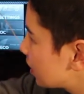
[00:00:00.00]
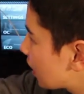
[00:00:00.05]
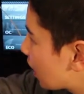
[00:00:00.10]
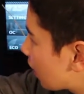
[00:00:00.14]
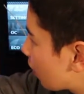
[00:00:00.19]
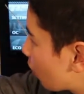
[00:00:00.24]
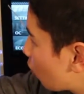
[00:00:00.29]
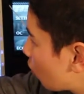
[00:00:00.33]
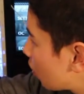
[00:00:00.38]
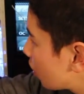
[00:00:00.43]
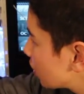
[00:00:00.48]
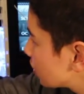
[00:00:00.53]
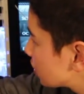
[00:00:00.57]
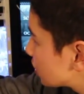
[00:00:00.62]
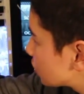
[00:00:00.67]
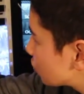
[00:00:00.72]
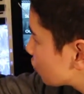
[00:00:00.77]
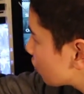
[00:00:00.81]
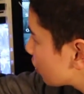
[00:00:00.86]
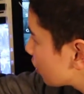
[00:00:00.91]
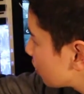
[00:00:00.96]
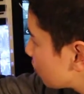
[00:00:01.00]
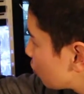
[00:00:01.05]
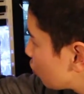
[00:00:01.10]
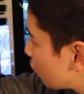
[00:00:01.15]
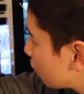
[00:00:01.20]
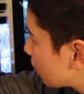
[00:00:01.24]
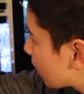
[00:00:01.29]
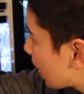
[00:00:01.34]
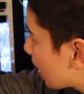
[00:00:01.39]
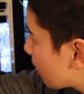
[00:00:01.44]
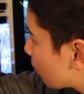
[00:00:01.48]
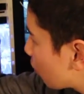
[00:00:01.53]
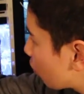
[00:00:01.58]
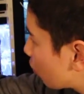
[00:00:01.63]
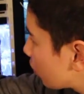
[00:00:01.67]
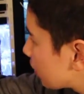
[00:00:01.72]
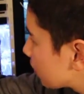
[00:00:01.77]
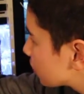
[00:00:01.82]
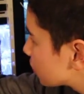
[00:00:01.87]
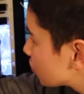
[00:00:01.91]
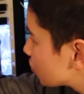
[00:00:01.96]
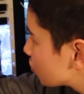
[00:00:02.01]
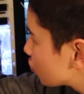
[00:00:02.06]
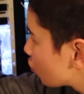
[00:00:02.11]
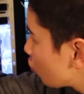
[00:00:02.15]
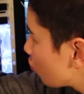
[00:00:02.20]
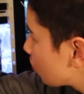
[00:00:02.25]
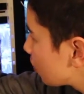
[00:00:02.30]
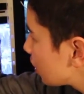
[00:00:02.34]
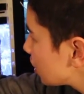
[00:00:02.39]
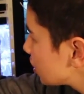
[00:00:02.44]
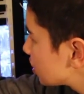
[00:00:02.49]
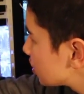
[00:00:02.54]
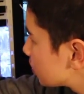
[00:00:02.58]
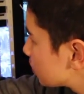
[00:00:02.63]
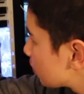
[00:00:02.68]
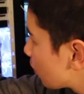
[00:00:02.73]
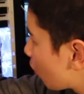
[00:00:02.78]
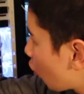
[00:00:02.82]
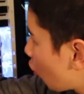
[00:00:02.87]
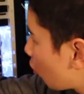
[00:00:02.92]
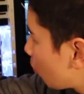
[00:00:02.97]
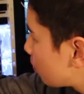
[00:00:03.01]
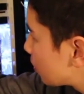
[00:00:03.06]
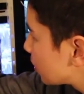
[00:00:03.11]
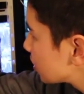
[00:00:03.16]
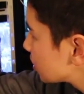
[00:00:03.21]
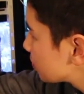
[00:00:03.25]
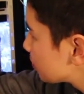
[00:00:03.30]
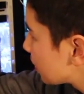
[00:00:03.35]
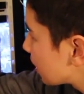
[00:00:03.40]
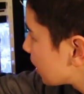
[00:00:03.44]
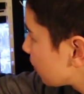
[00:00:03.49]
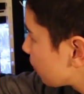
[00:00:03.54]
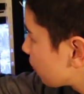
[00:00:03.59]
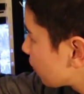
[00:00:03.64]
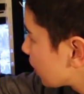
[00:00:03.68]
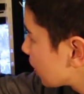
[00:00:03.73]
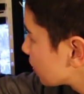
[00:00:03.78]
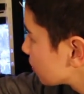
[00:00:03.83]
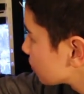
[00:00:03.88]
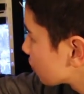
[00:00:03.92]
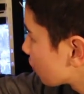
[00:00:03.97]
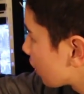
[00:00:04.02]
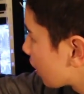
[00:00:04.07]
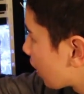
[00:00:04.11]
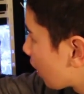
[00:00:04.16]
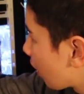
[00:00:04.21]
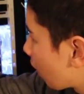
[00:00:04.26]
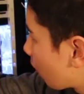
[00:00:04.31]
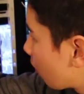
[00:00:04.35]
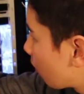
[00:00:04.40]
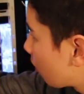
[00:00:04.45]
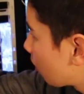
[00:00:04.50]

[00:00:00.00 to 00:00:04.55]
I wanted to try and move that, but we have so many open spinning fans right now.